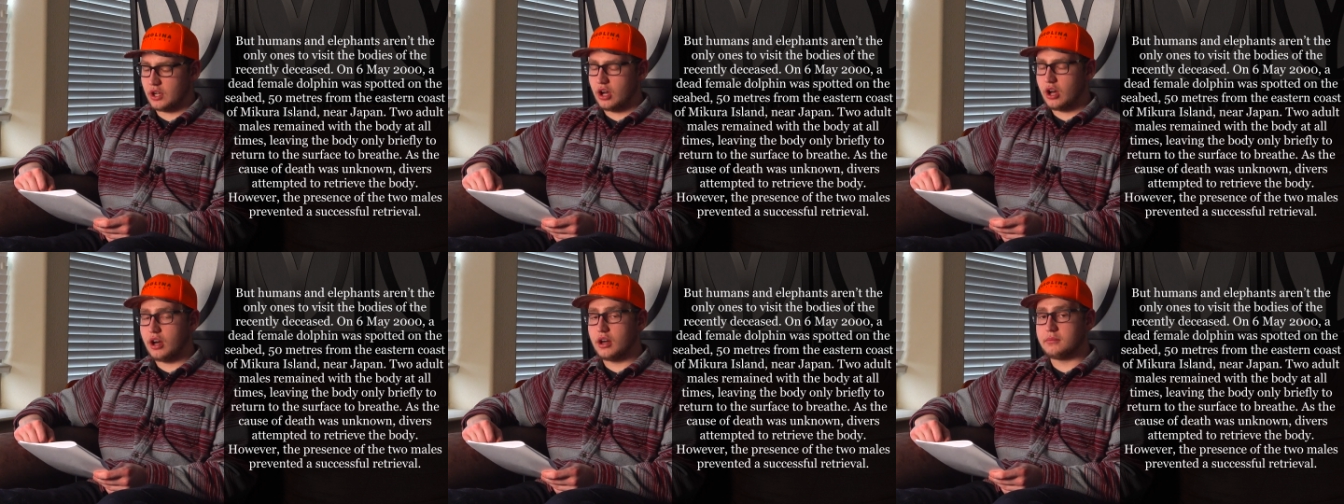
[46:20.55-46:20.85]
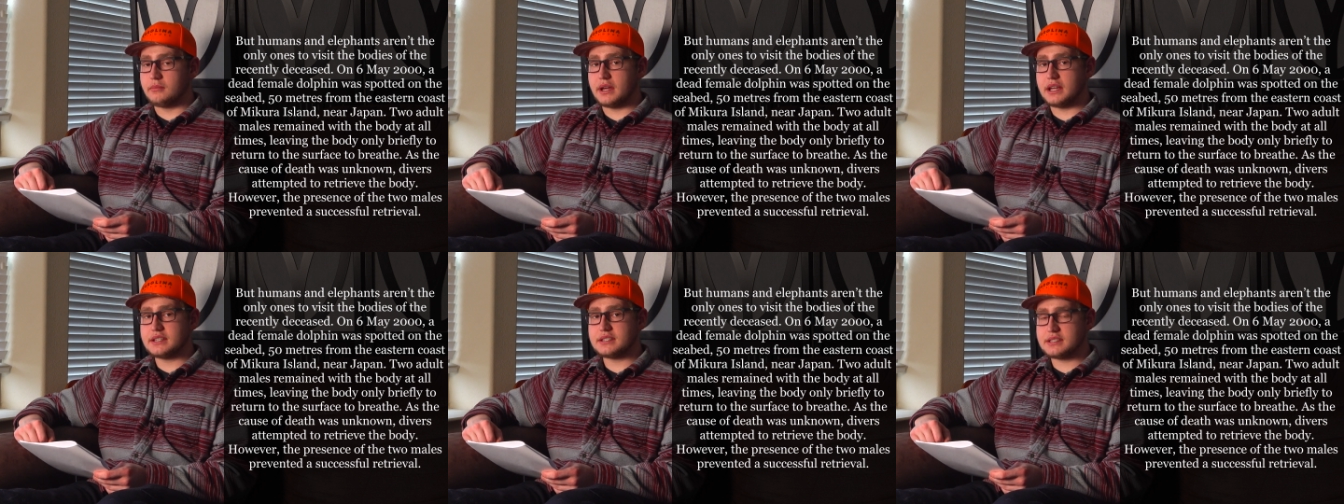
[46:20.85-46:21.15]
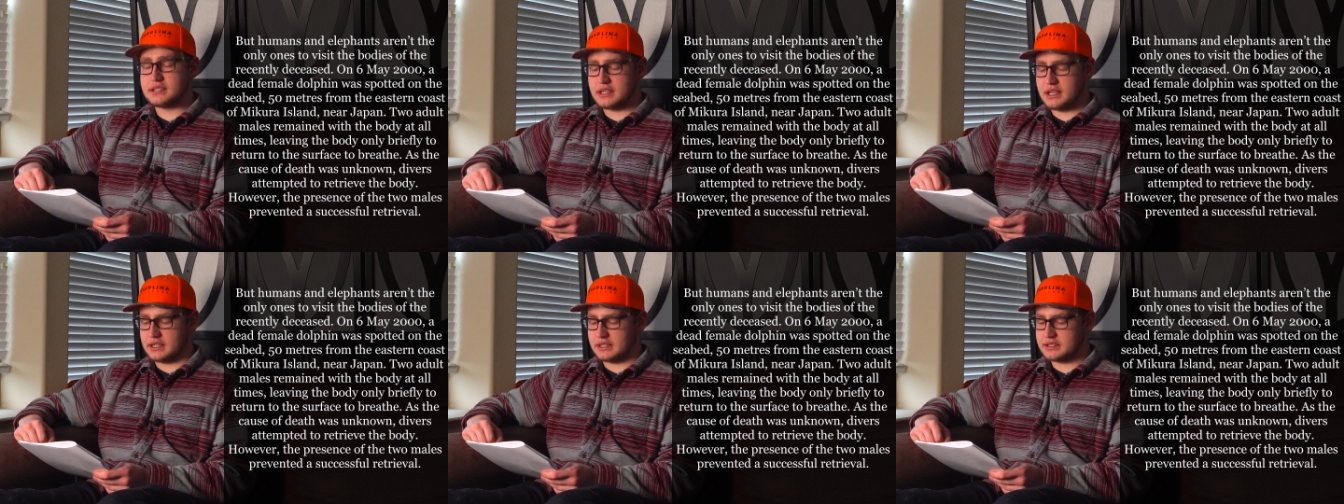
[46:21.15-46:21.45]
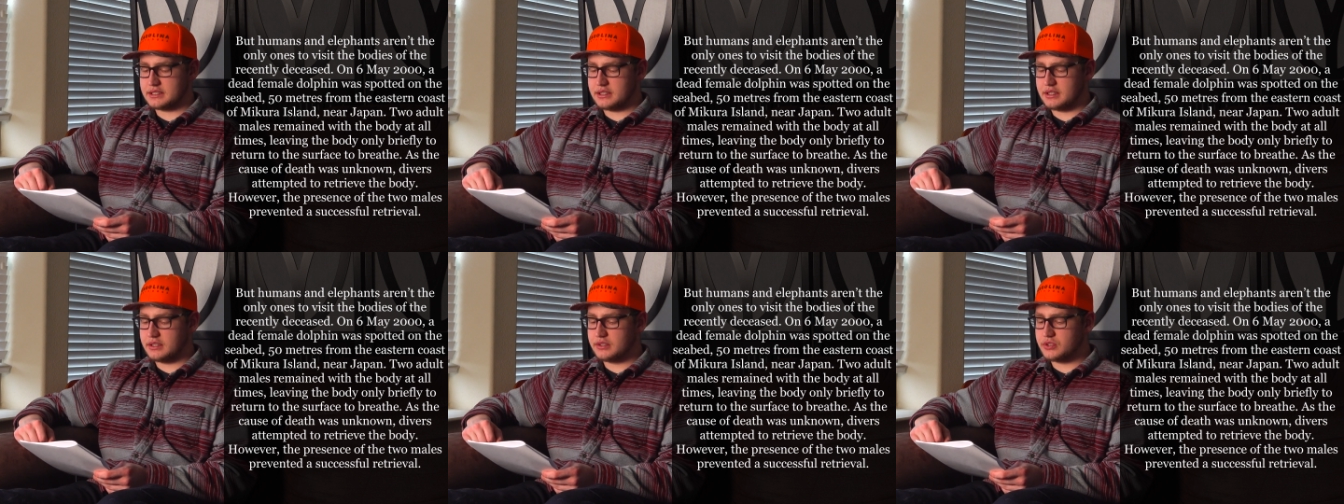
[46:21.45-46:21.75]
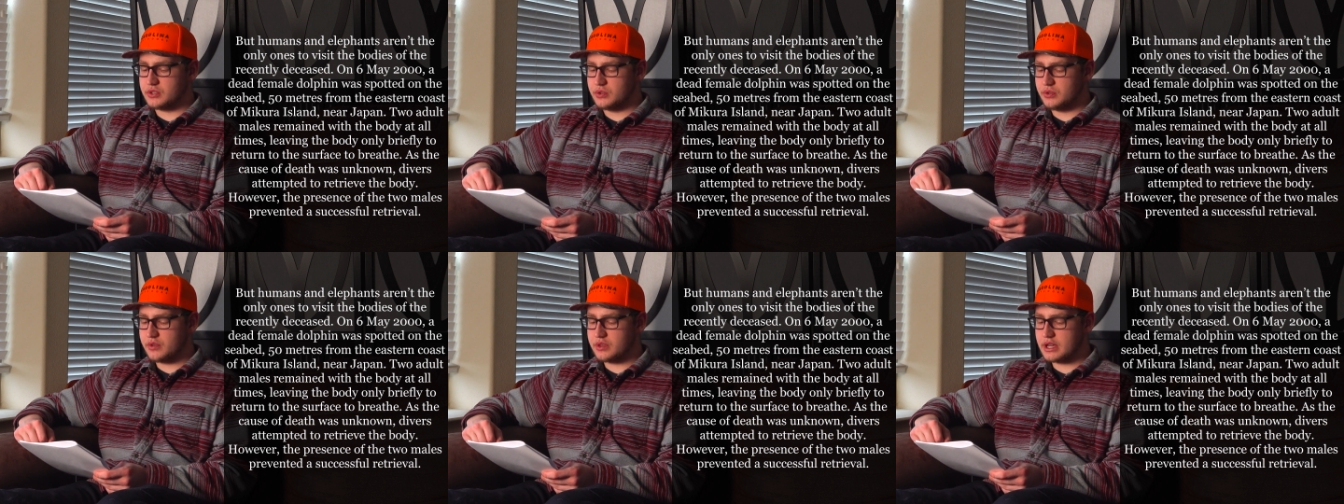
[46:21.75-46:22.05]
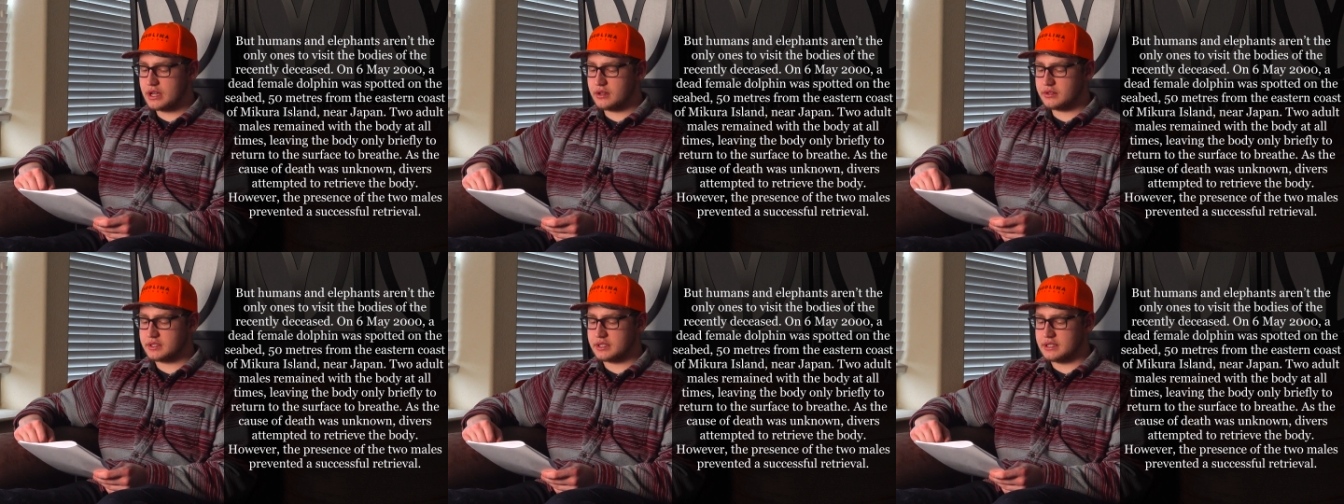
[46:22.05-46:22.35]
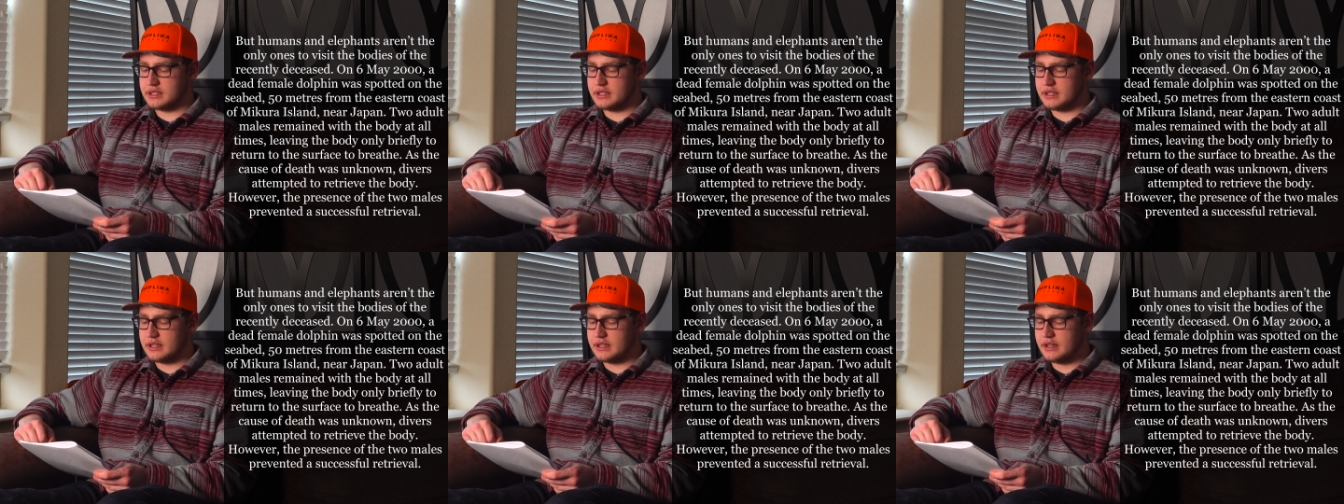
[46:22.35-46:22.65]
On May 6,
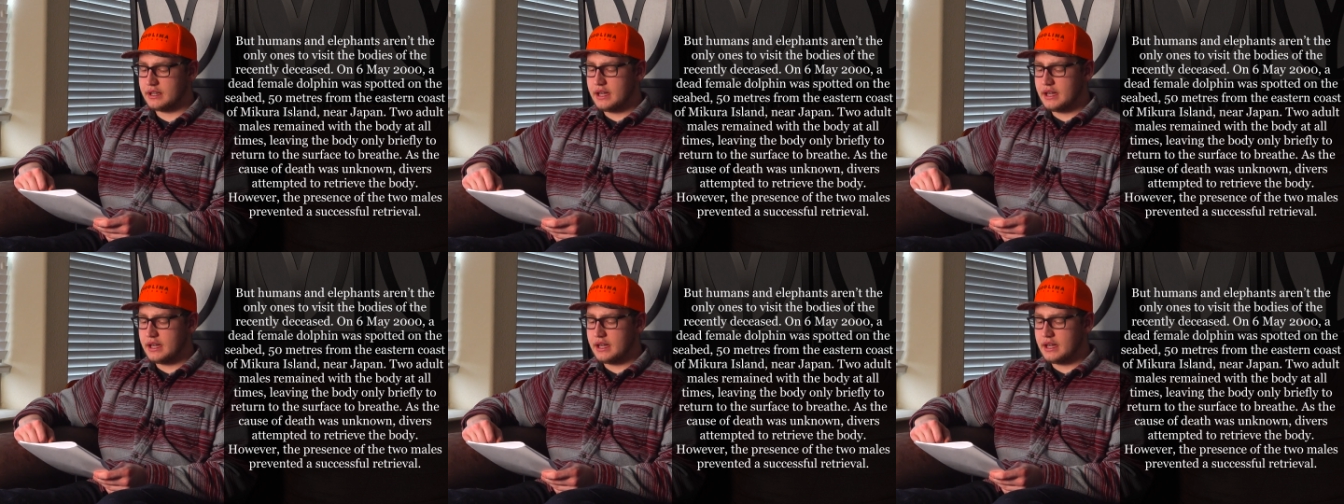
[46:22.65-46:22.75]
2000,